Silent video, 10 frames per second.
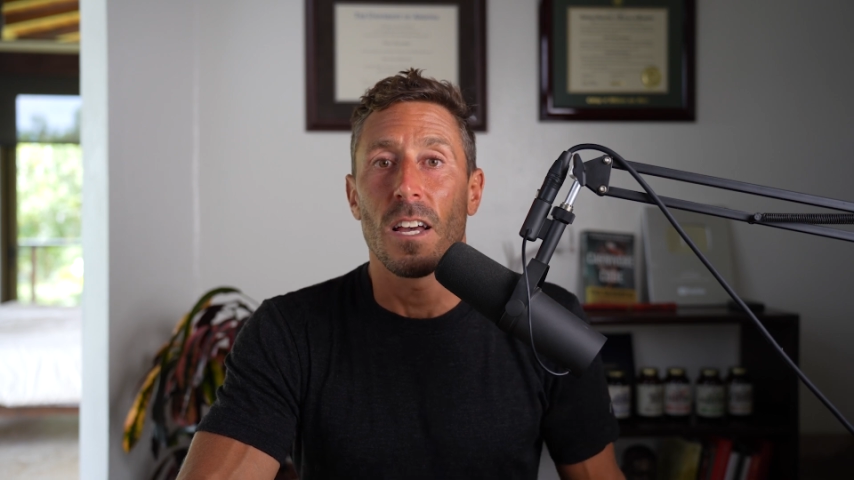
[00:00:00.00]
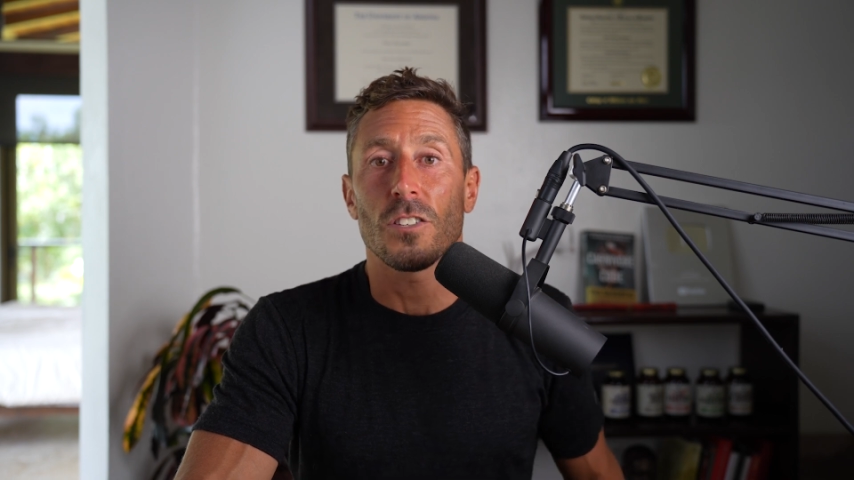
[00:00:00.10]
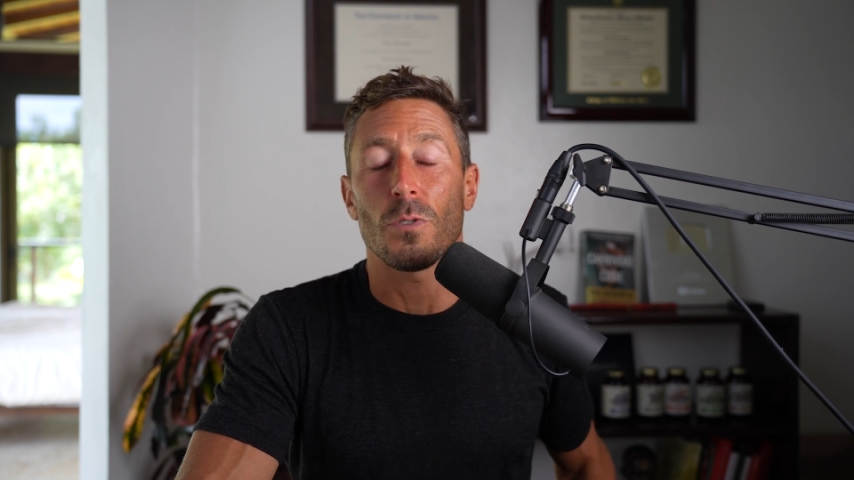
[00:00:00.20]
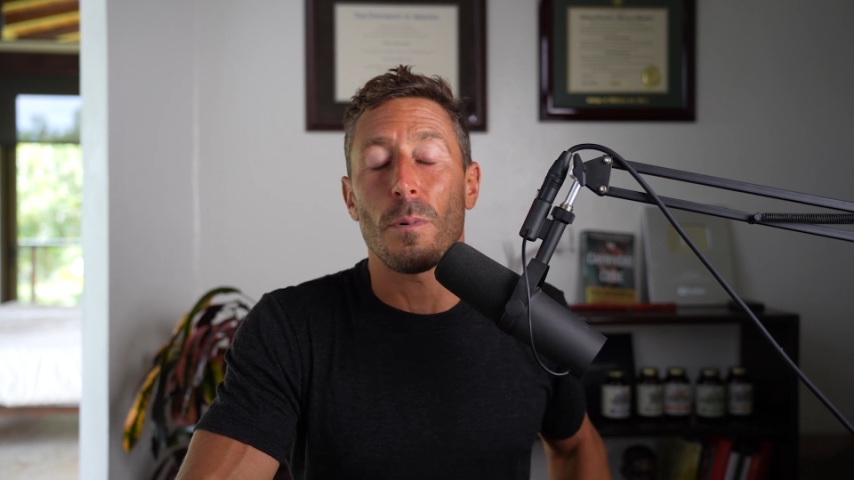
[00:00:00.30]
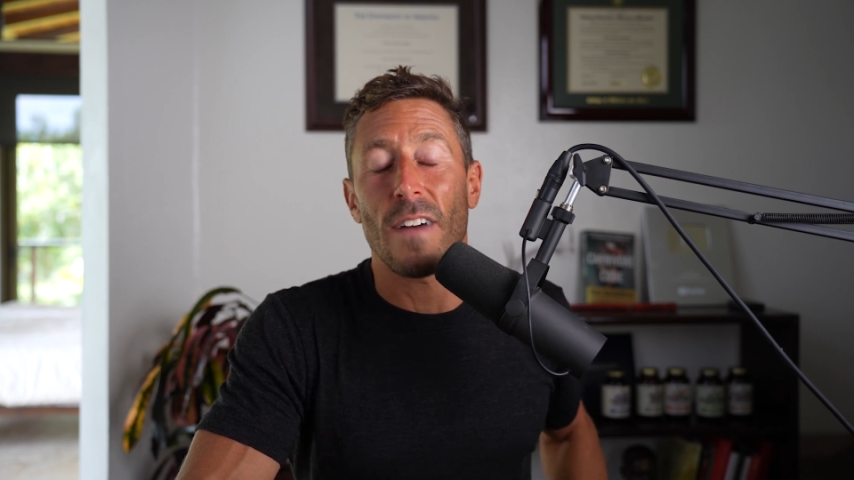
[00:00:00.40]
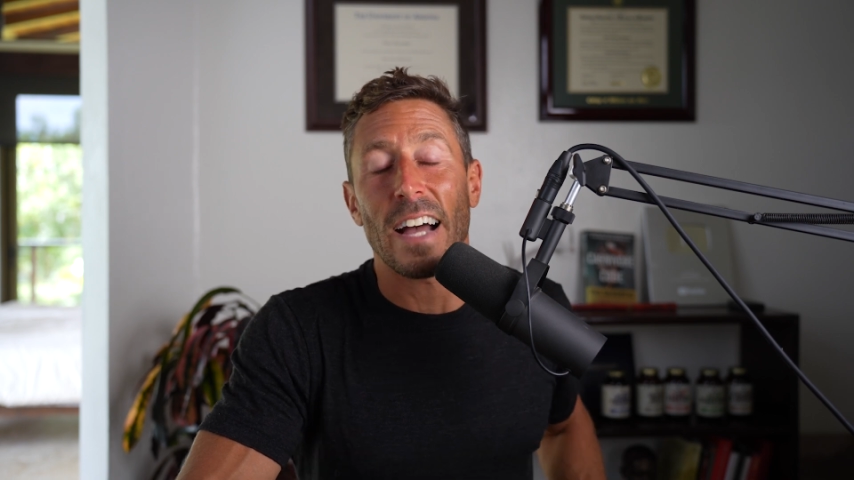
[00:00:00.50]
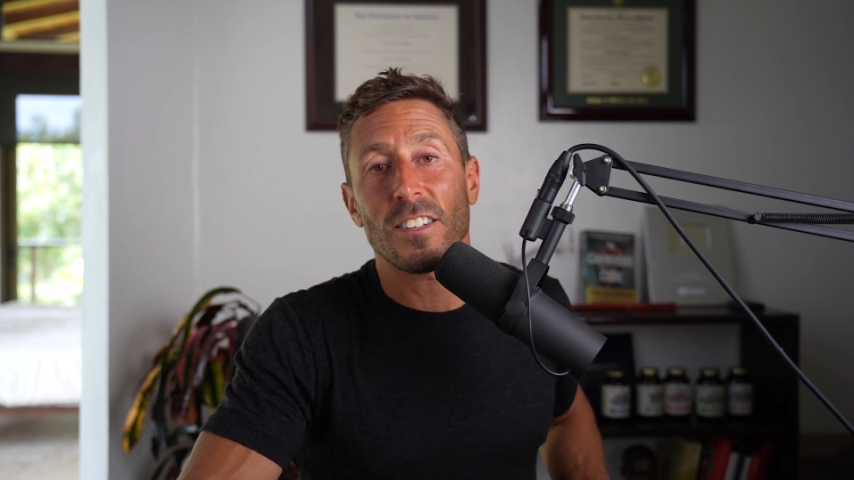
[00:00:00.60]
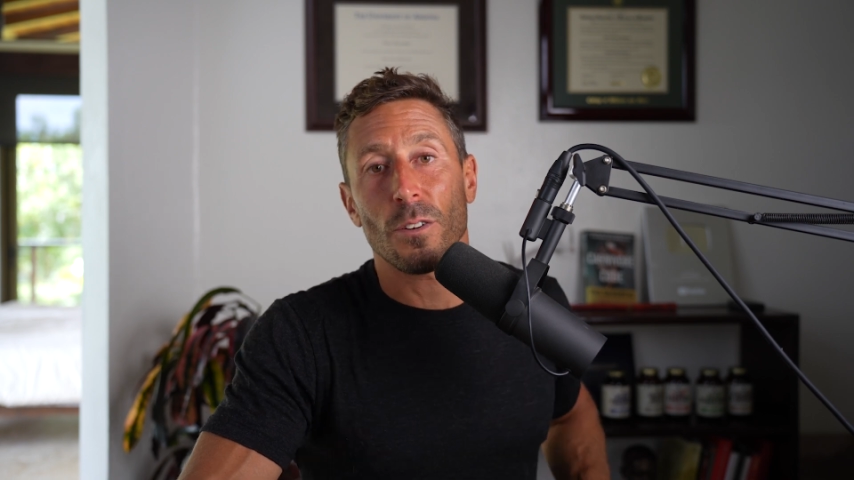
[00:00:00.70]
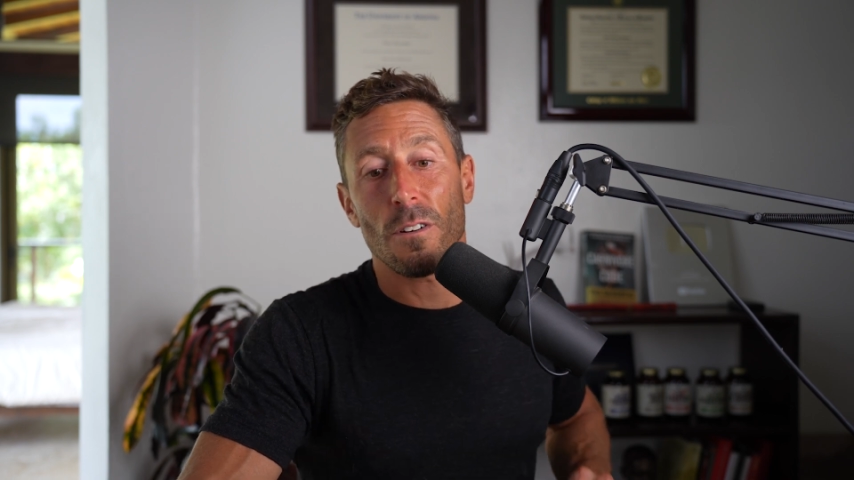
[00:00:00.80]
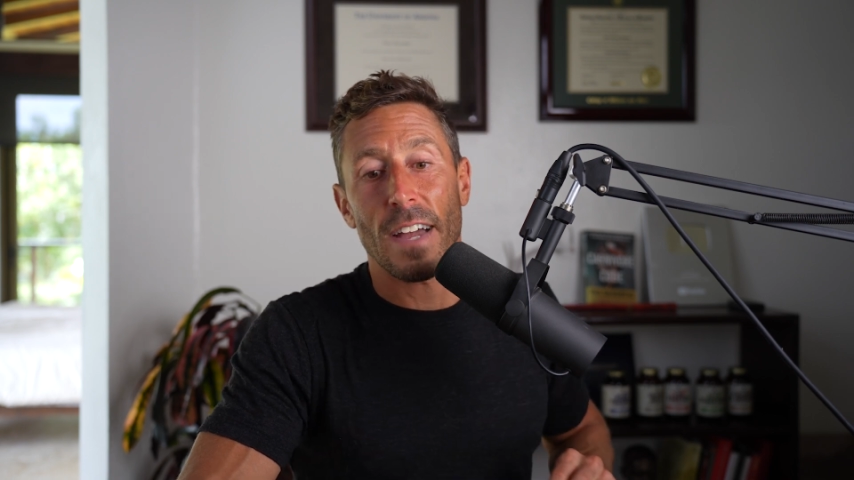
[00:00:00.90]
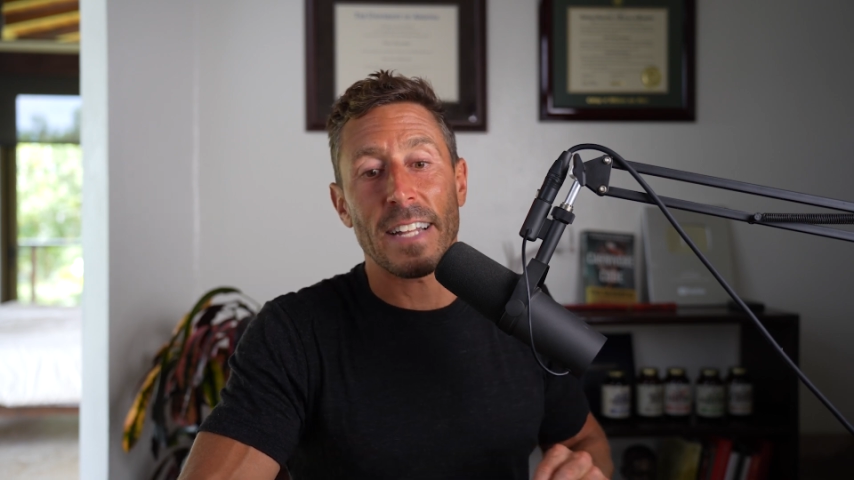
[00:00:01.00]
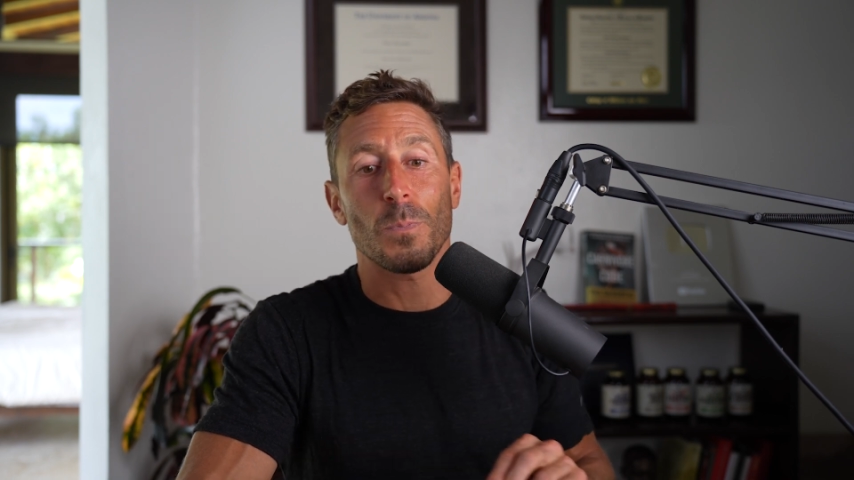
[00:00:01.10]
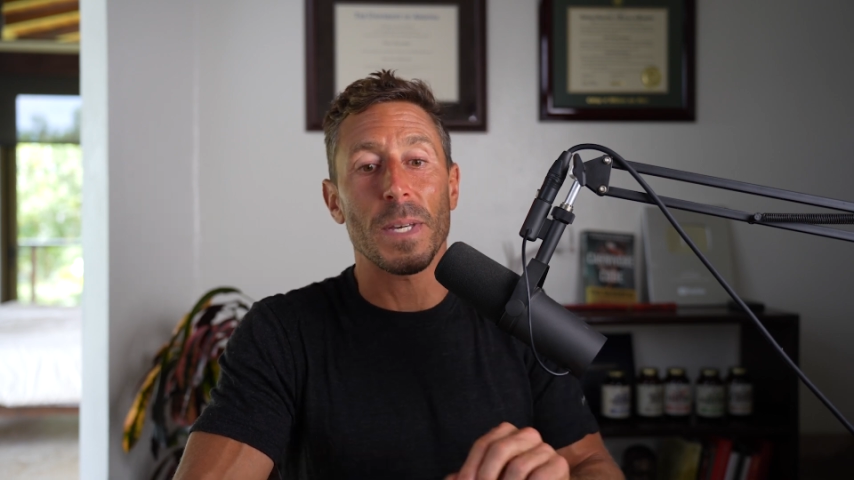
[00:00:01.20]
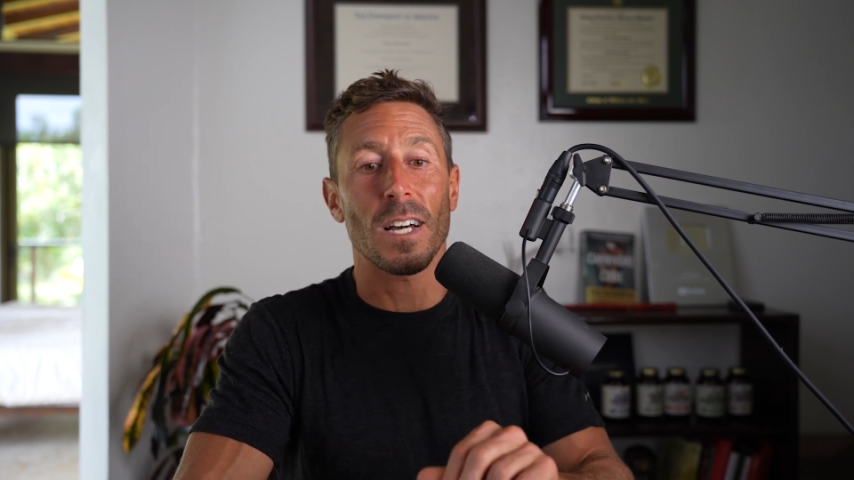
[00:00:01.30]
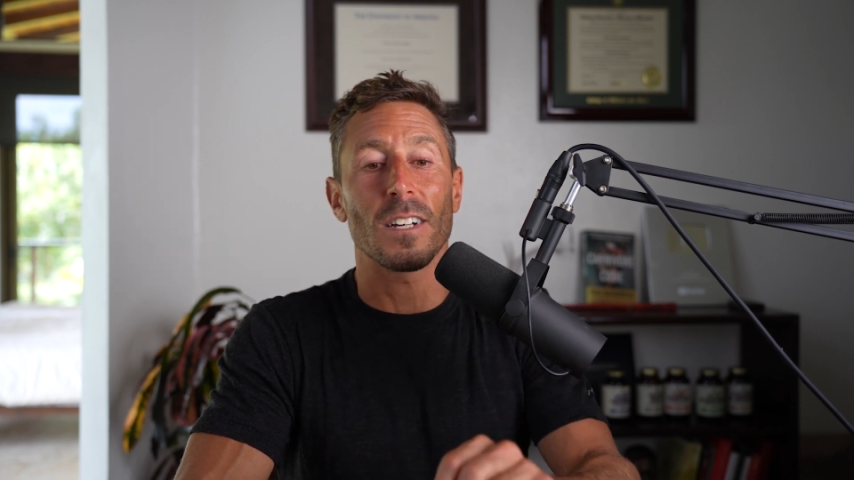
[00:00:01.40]
cerebrovascular events
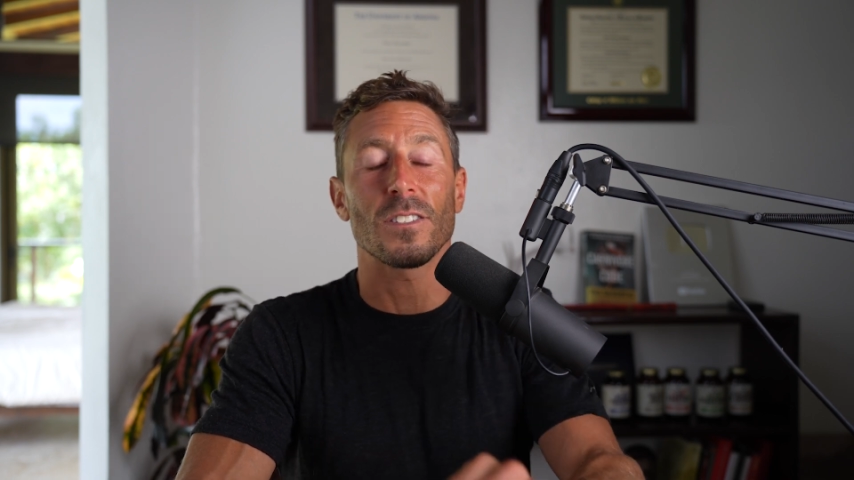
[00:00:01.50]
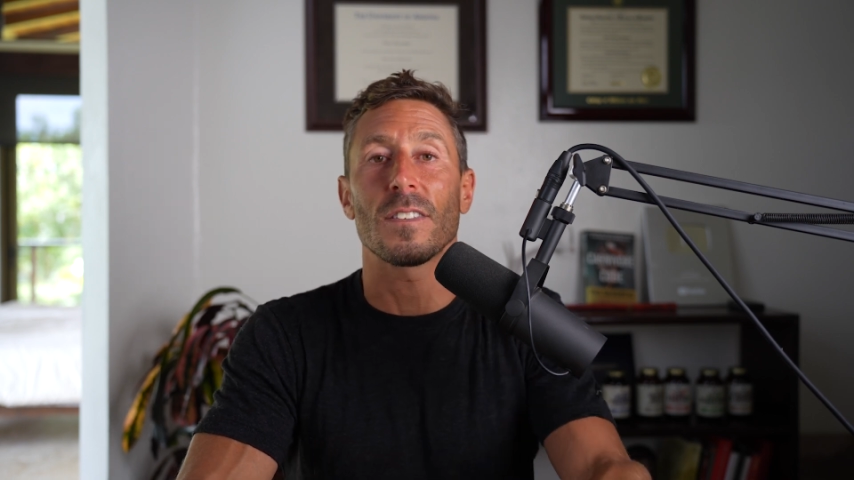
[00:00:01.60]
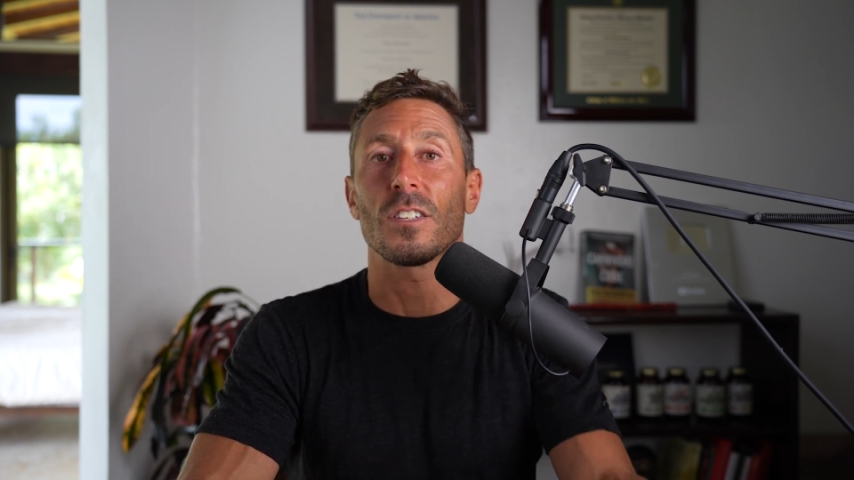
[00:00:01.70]
because